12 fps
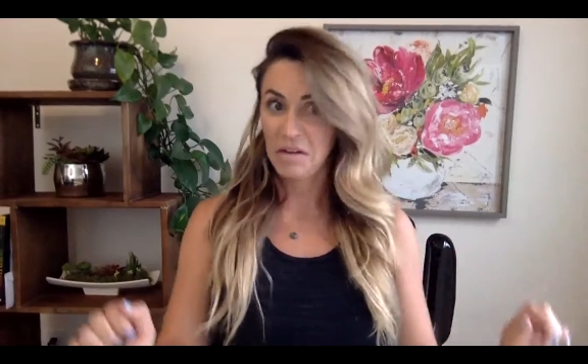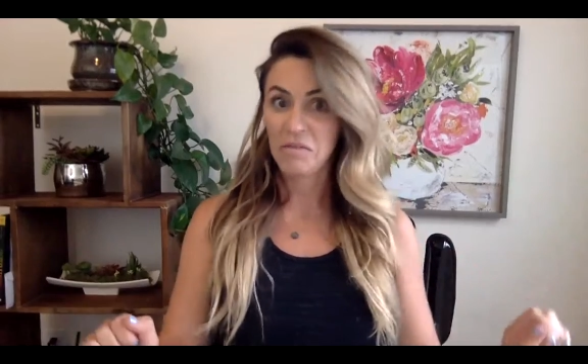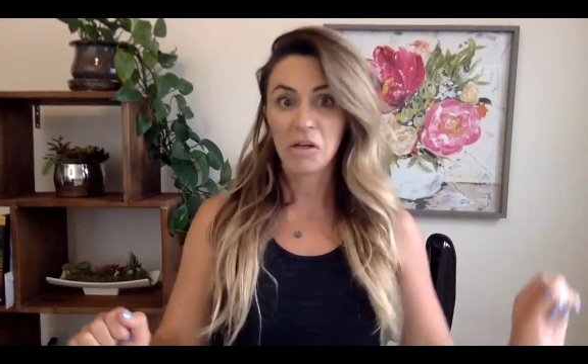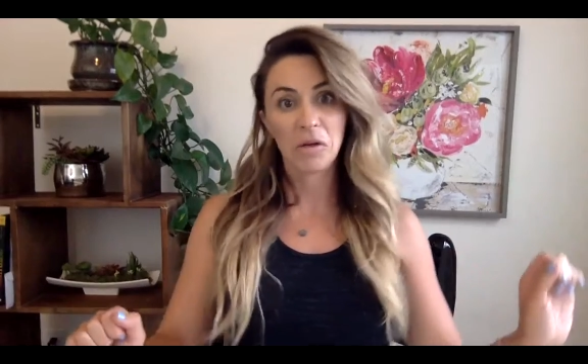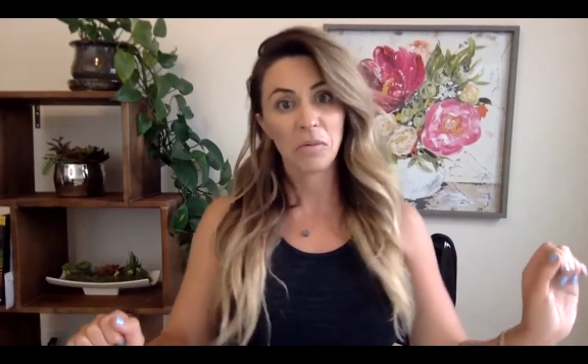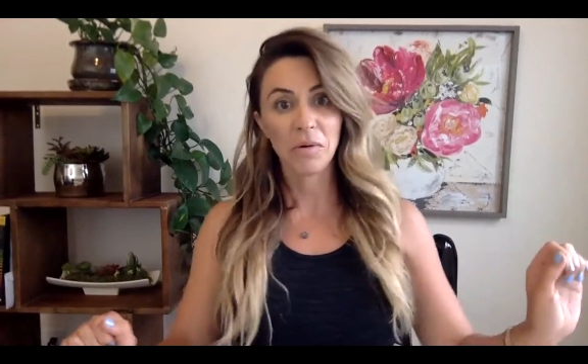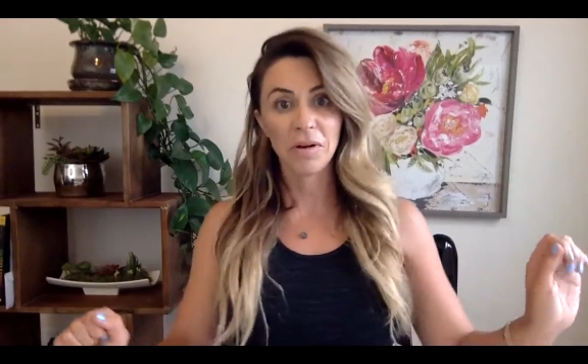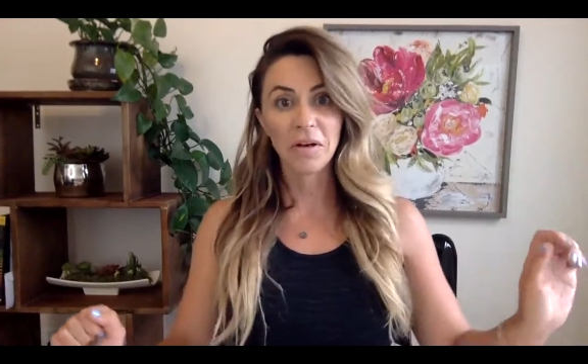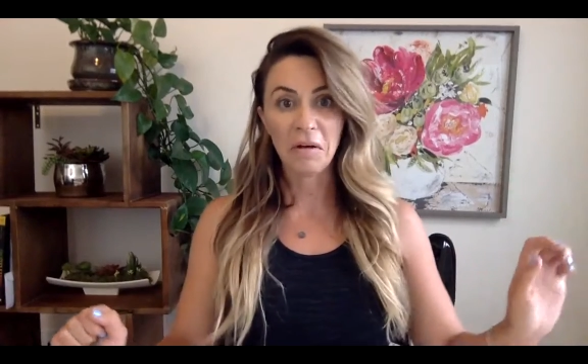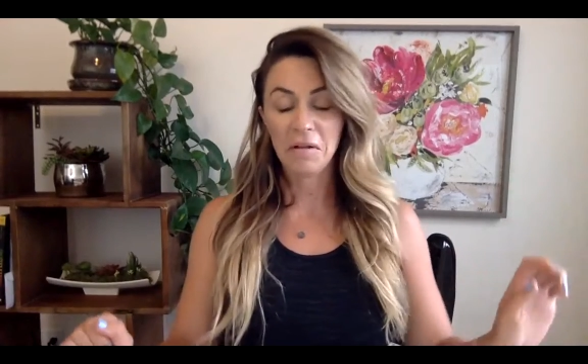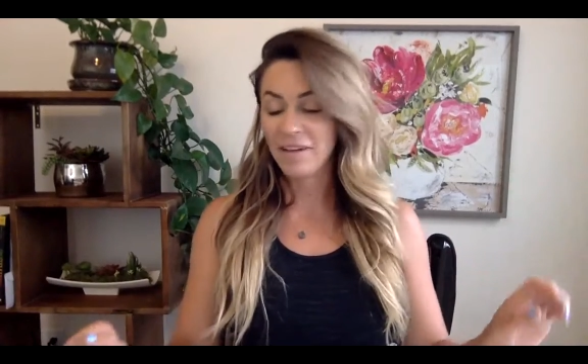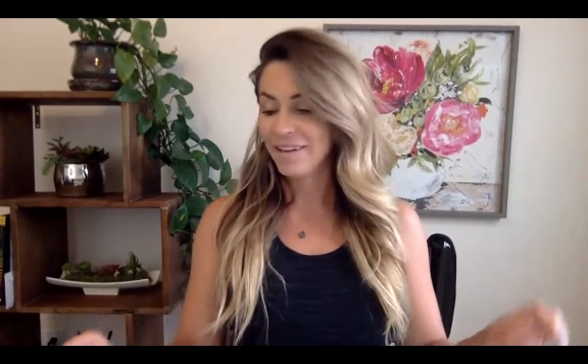whatever you want to
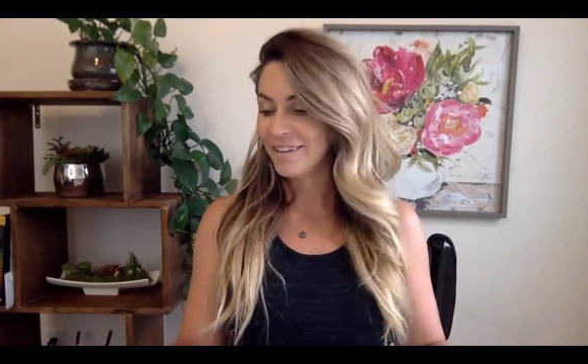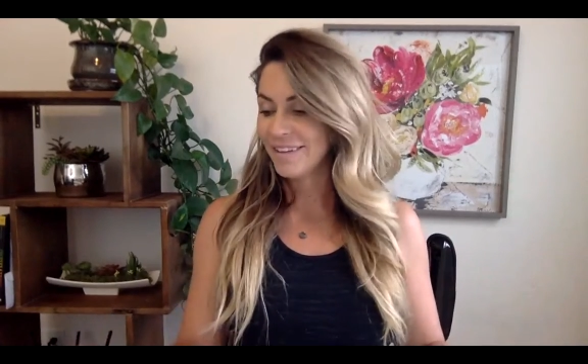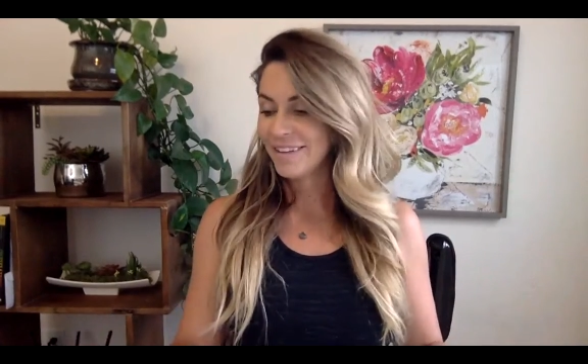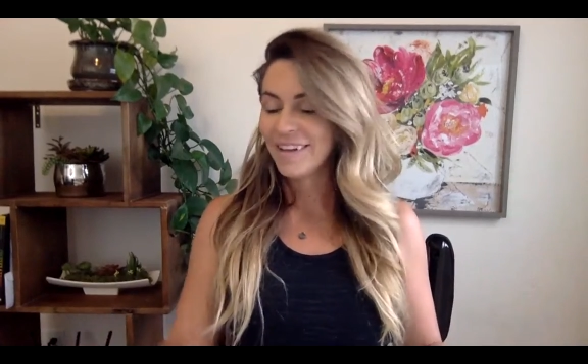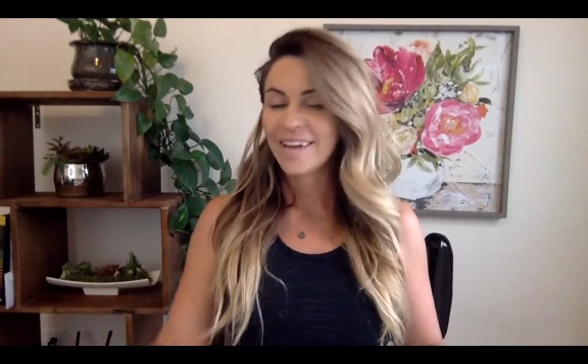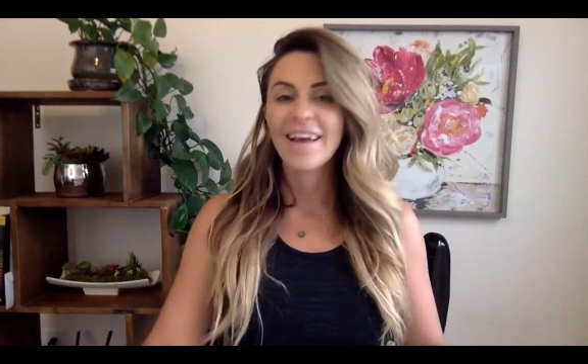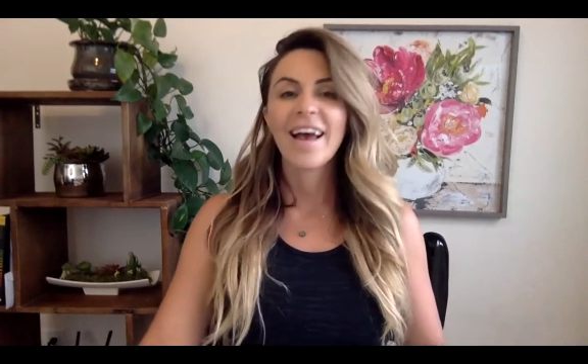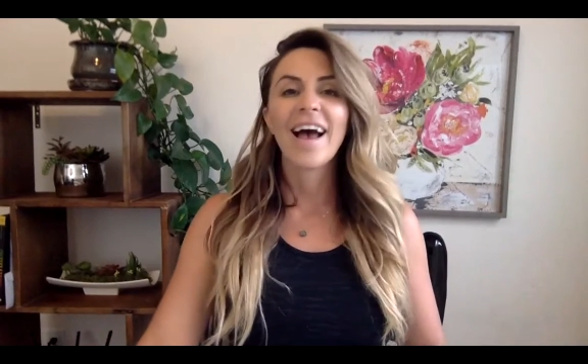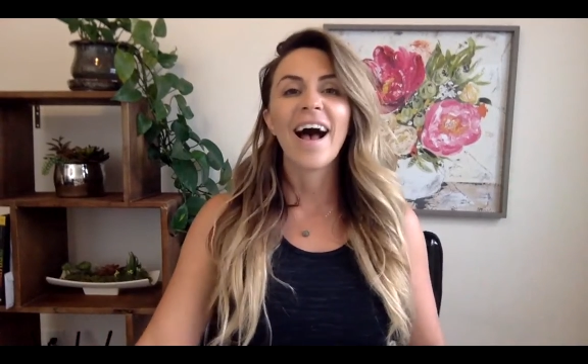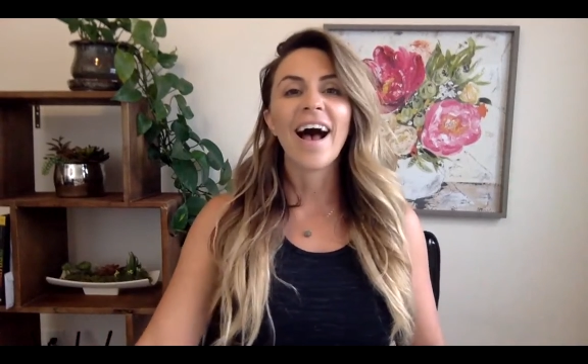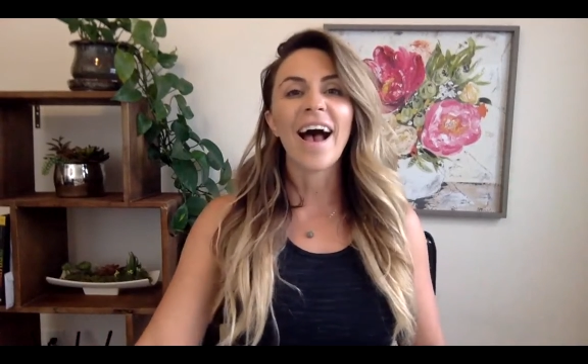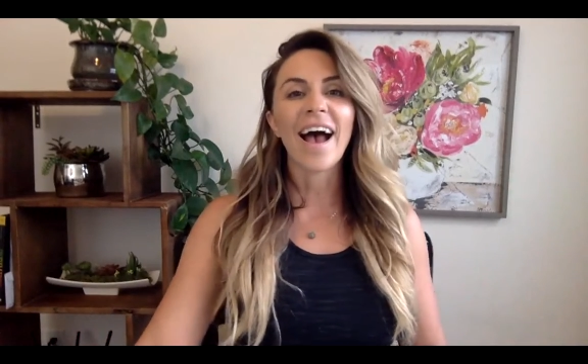call it.
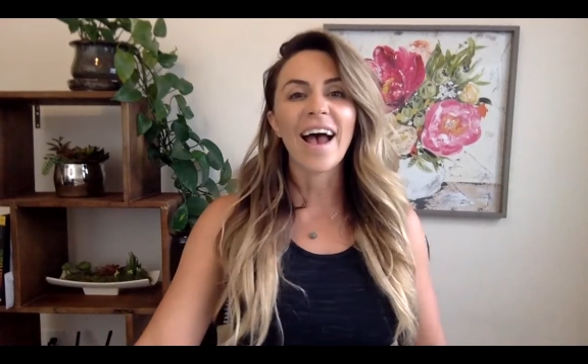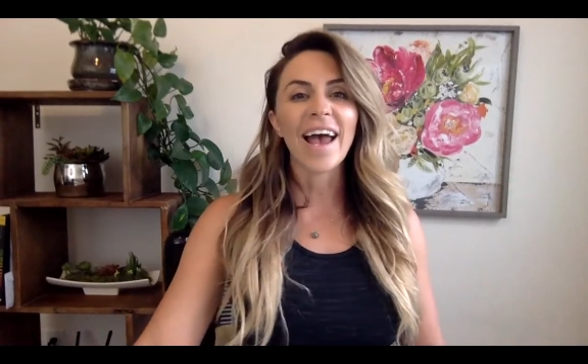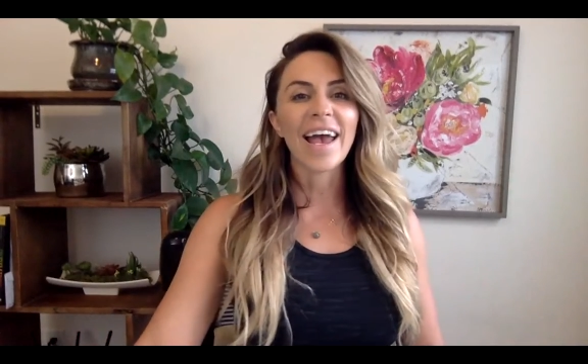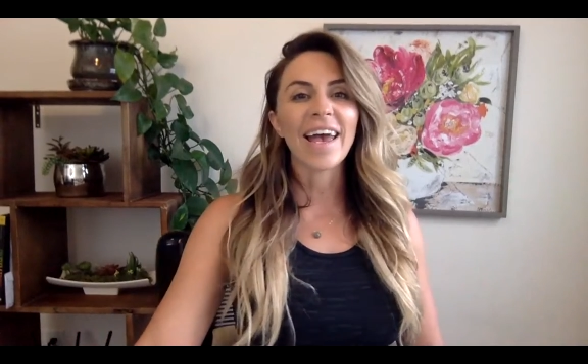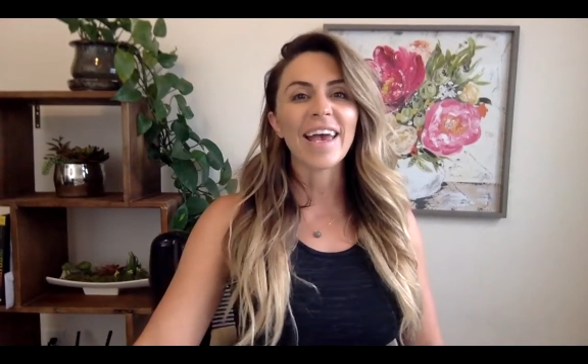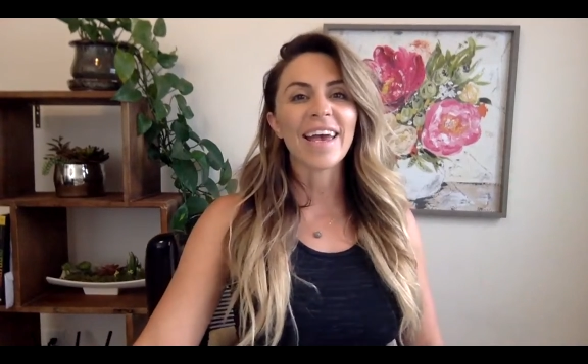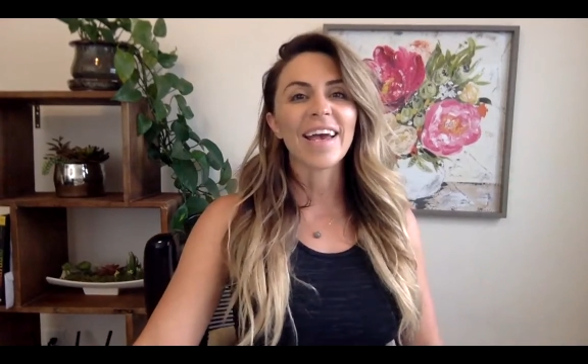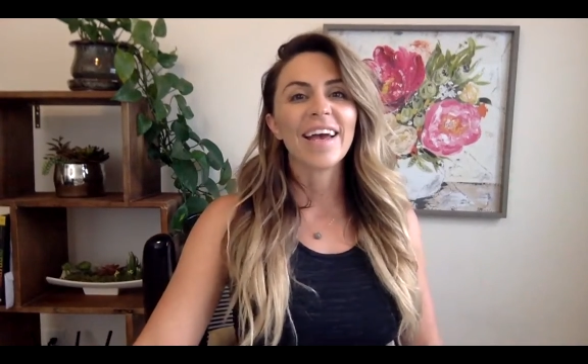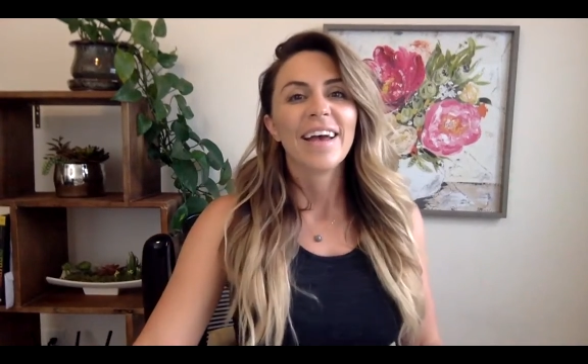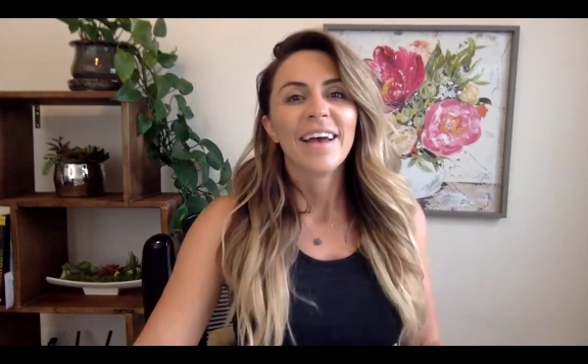I